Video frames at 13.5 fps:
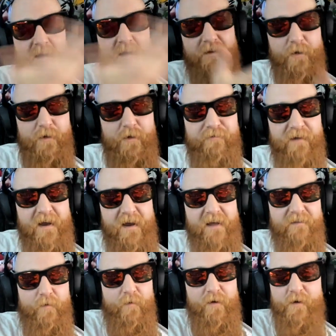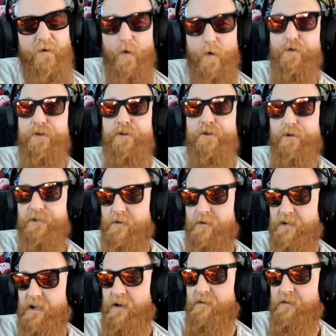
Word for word: the hood fan at one of the grocery stores here in town